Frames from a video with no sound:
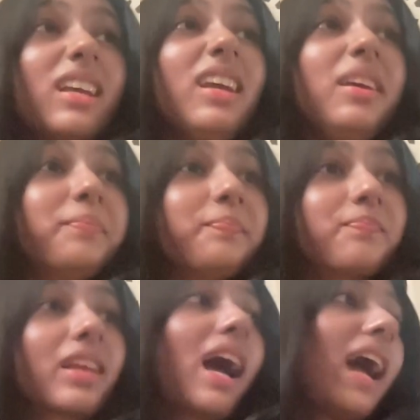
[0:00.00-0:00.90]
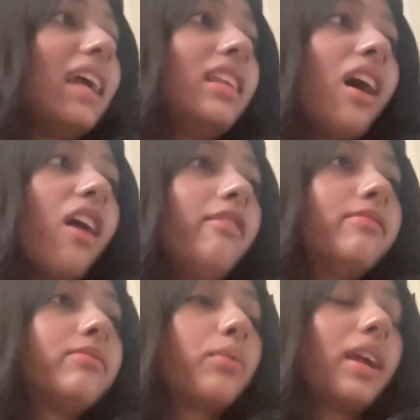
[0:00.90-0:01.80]
Same. I love
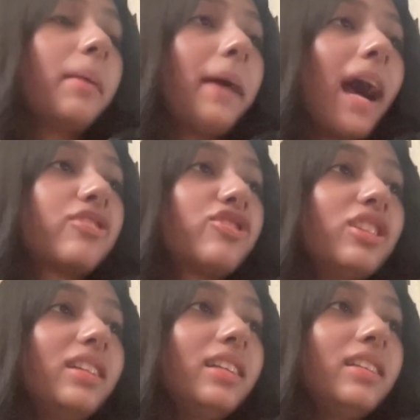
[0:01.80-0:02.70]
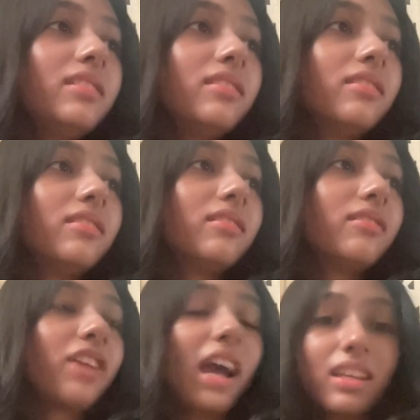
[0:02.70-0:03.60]
what I'm actually
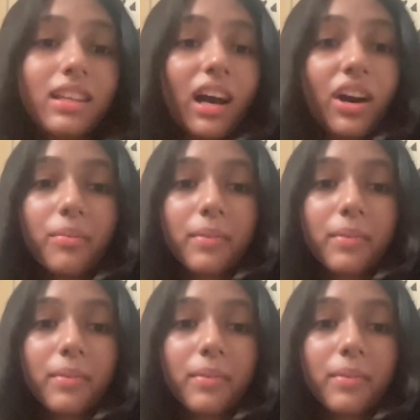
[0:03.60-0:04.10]
right now